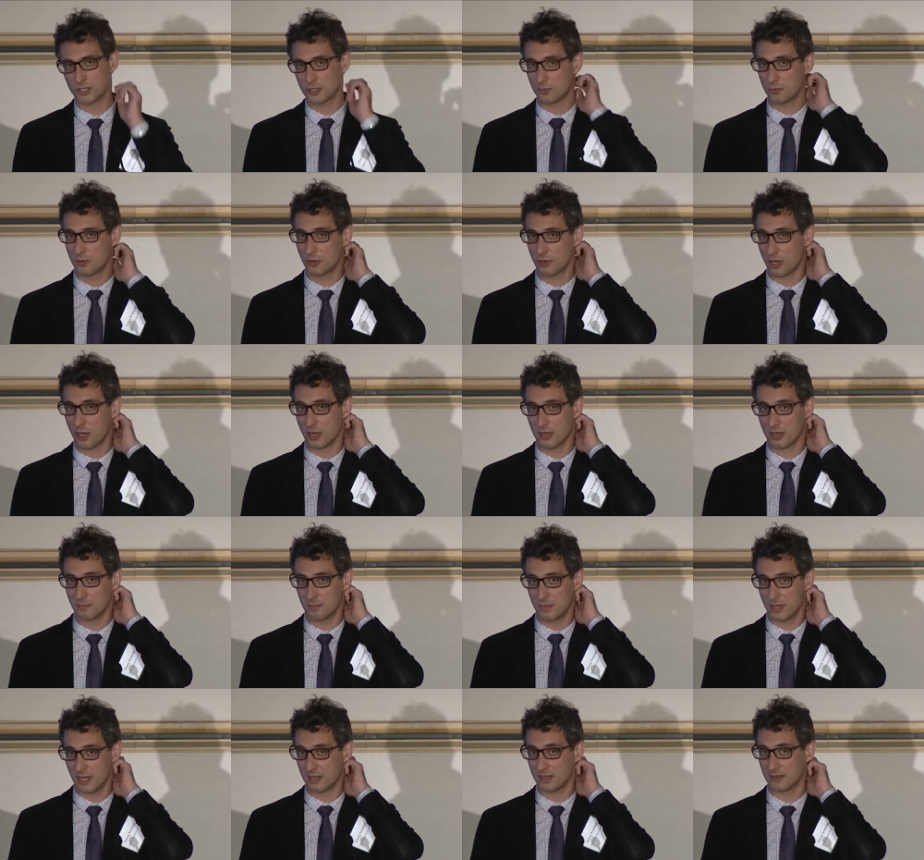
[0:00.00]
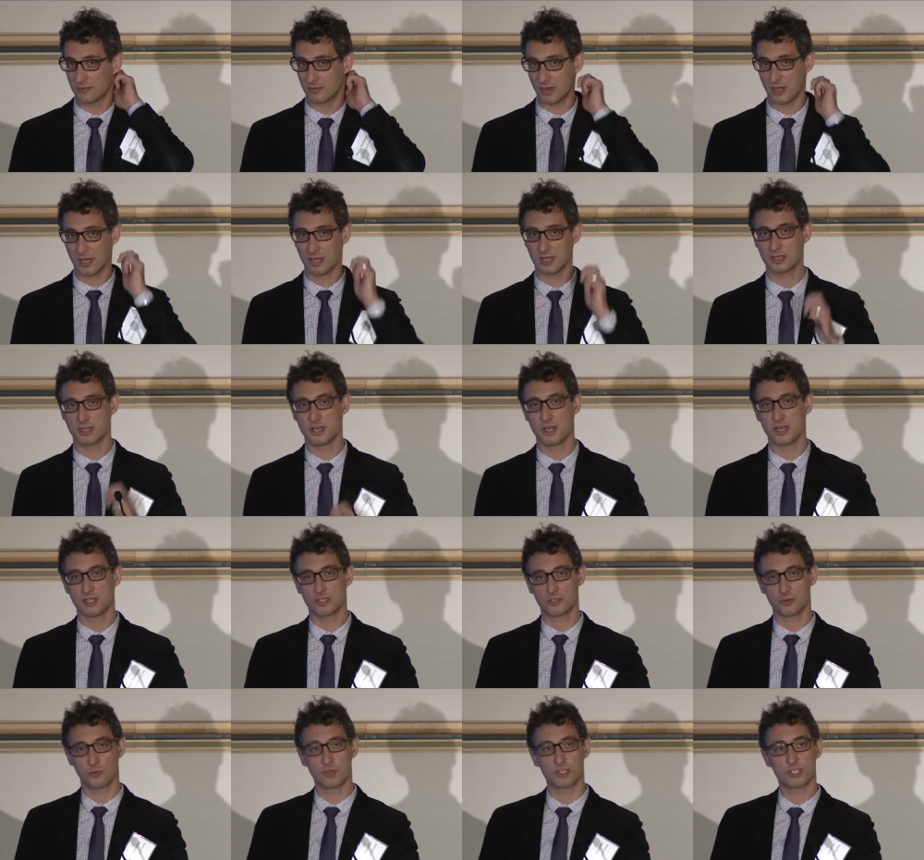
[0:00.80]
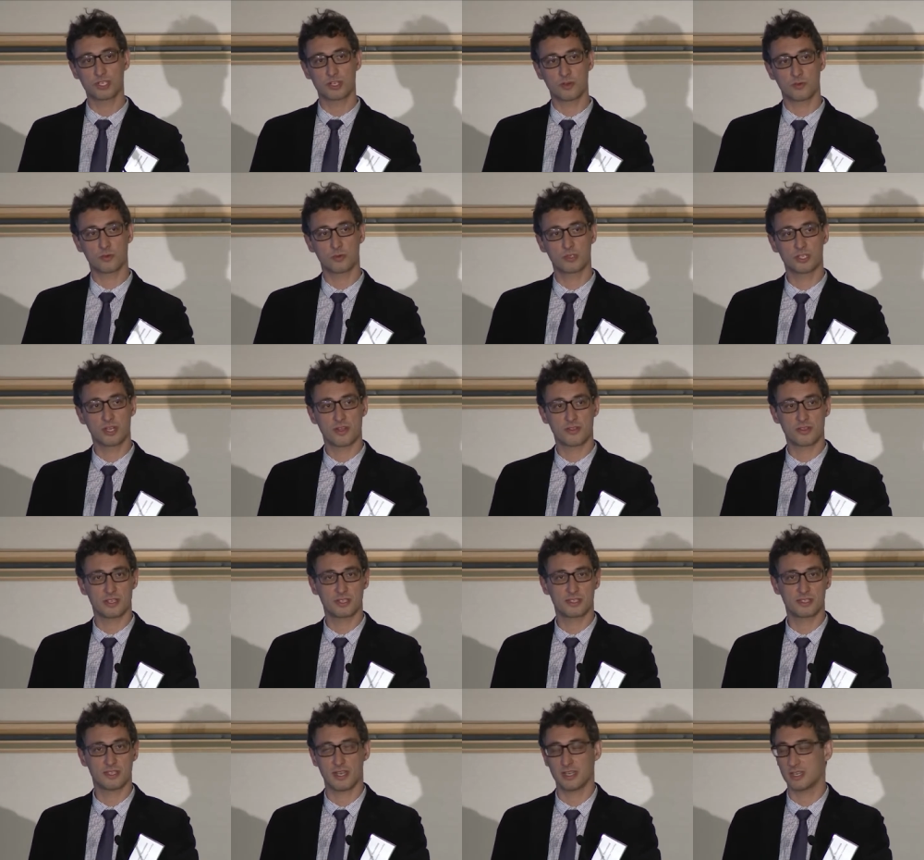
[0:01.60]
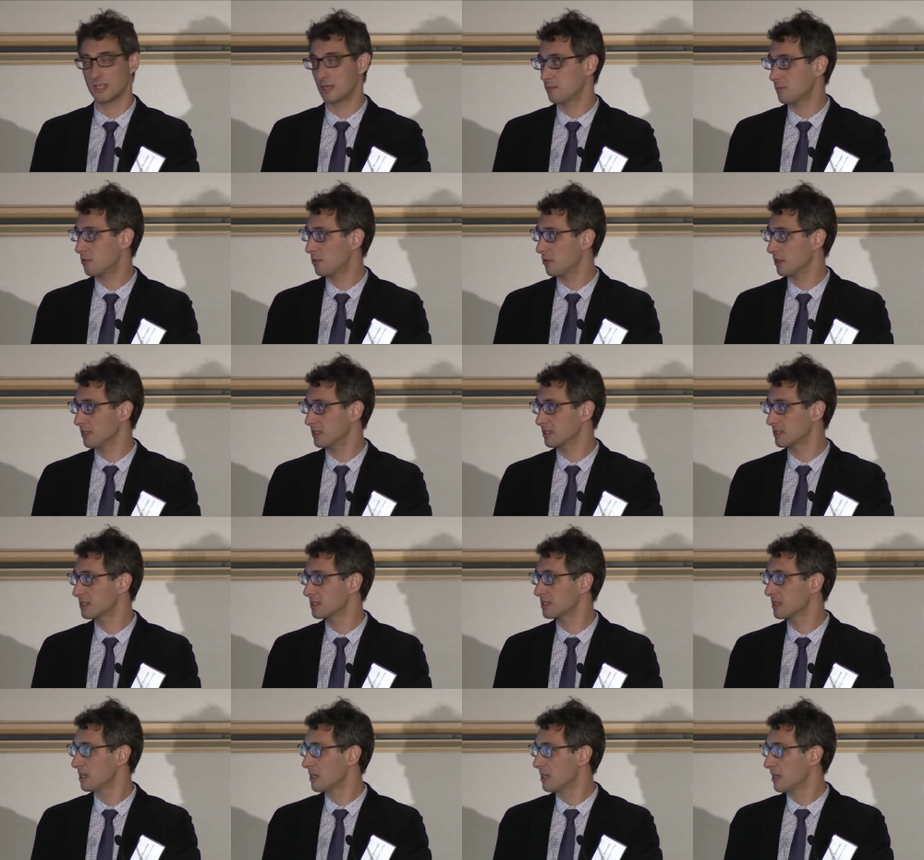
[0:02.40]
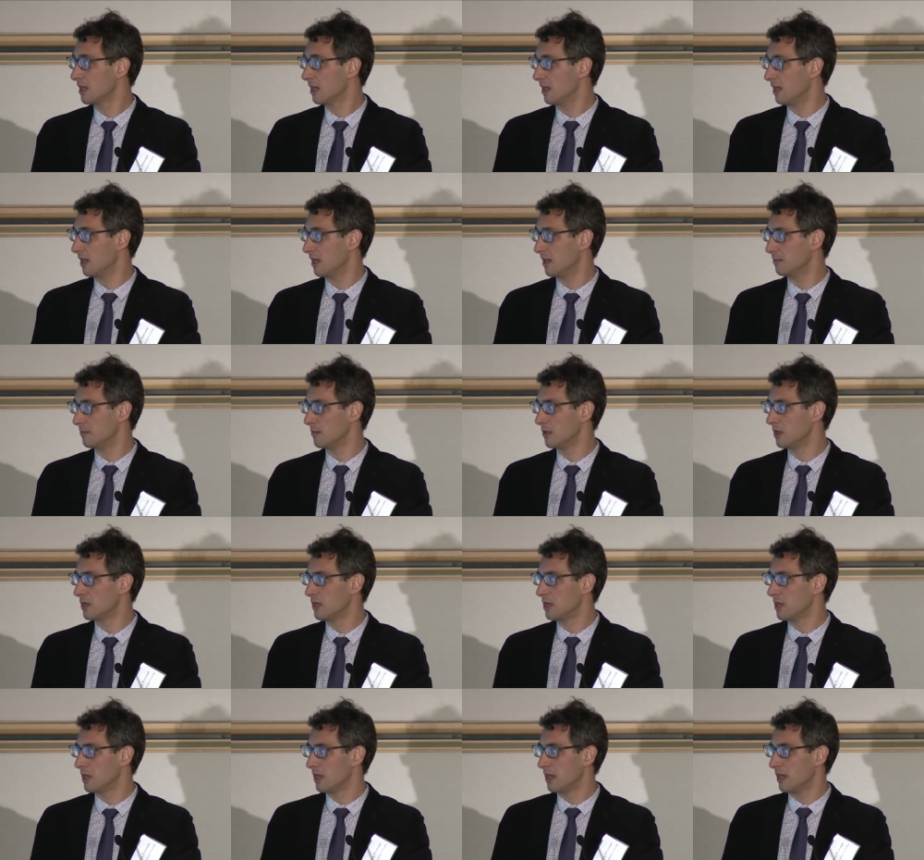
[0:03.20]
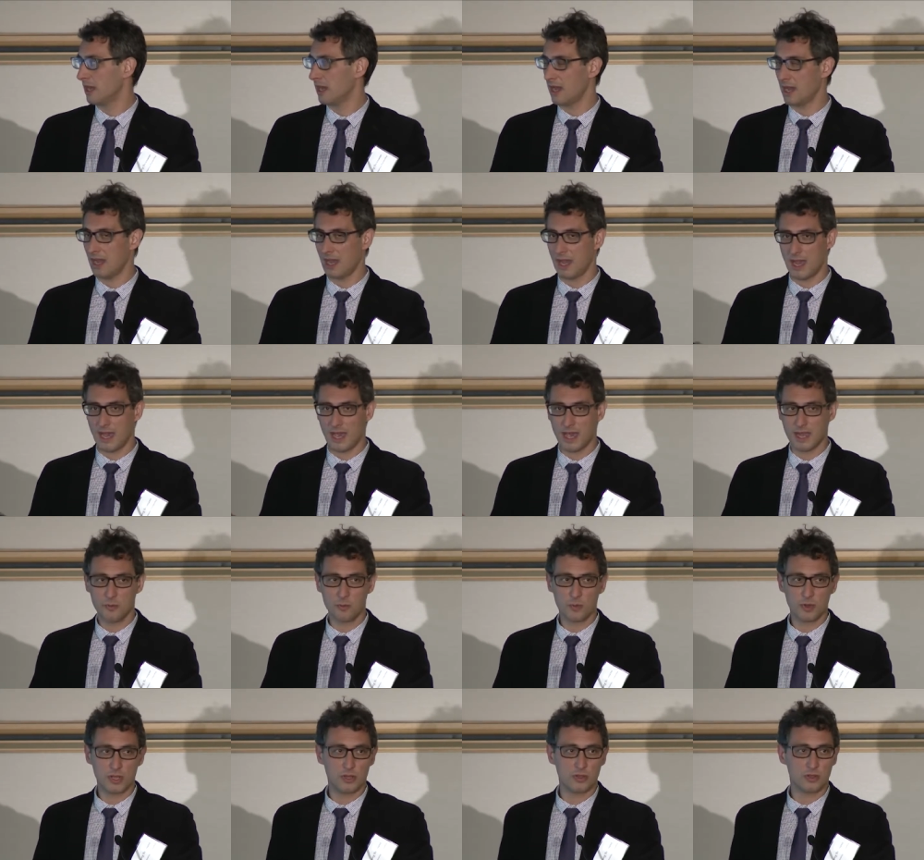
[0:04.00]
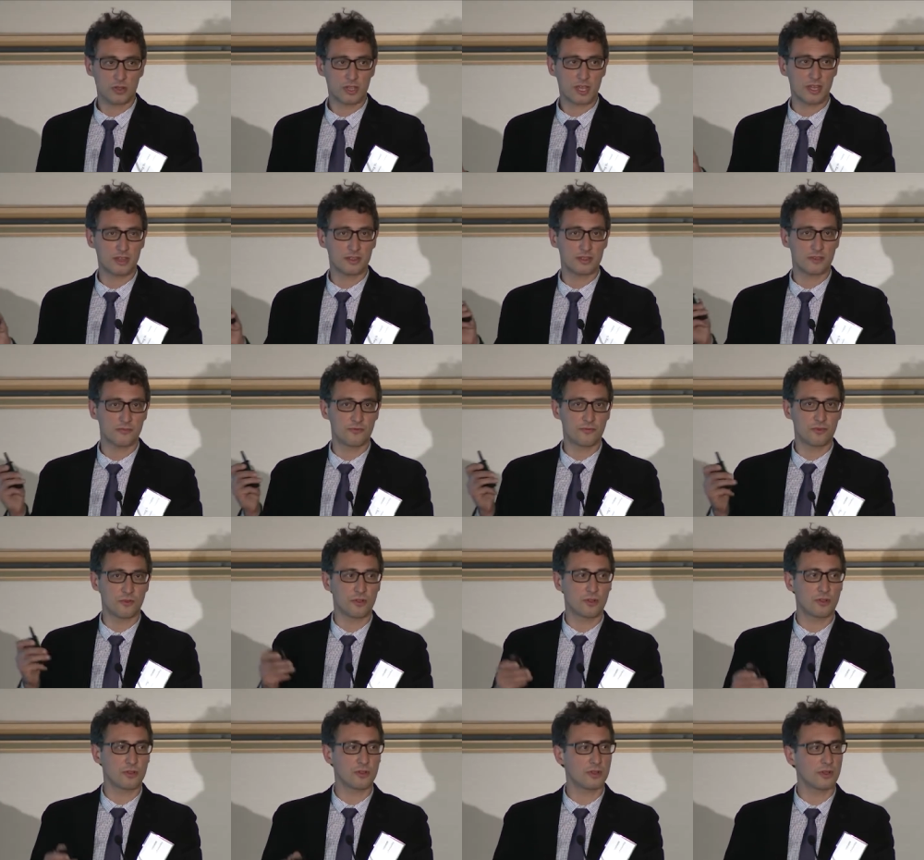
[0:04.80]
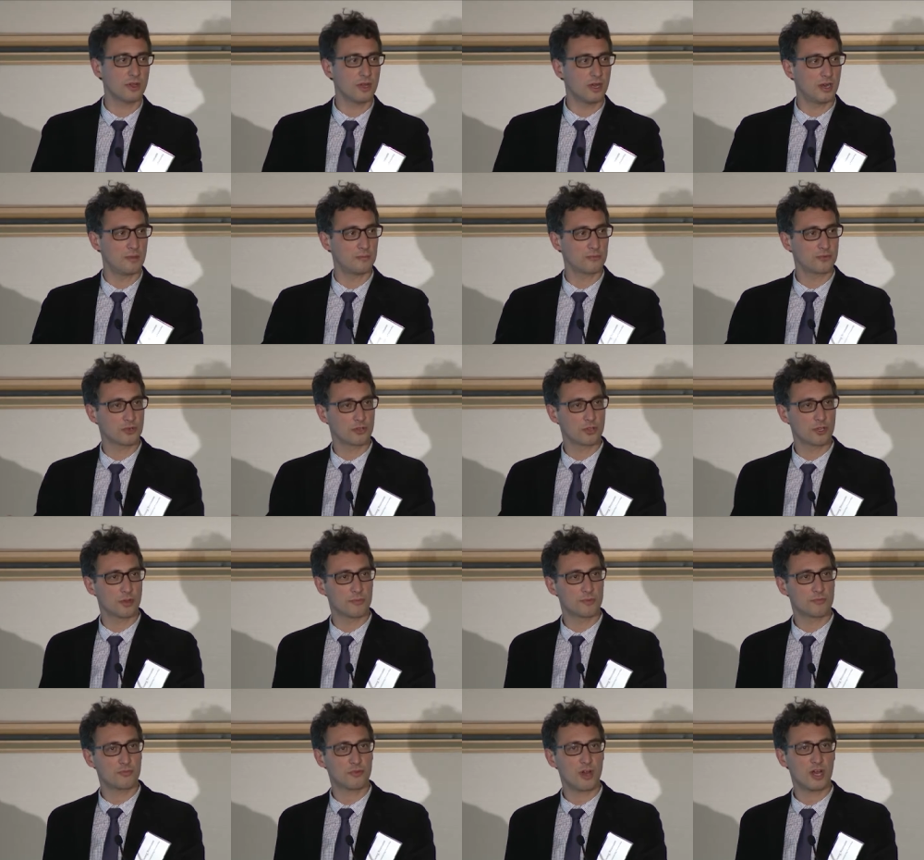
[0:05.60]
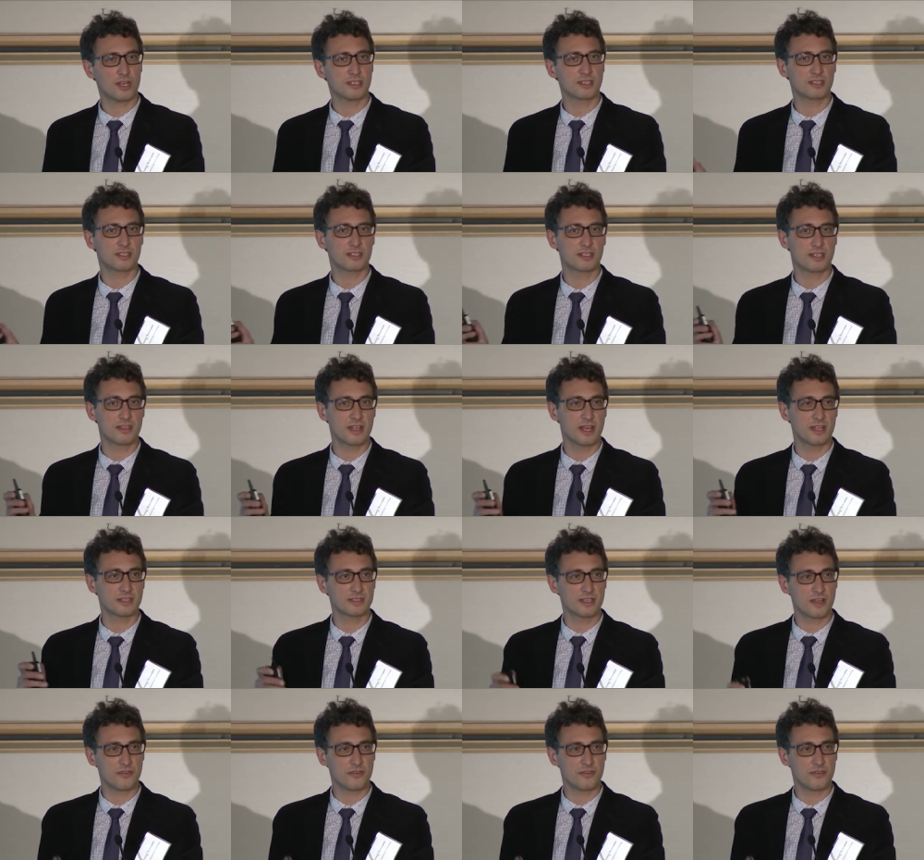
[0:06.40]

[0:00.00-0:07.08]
put on a bid, right? So which are these data points? And we look at the full procurement process, and that's,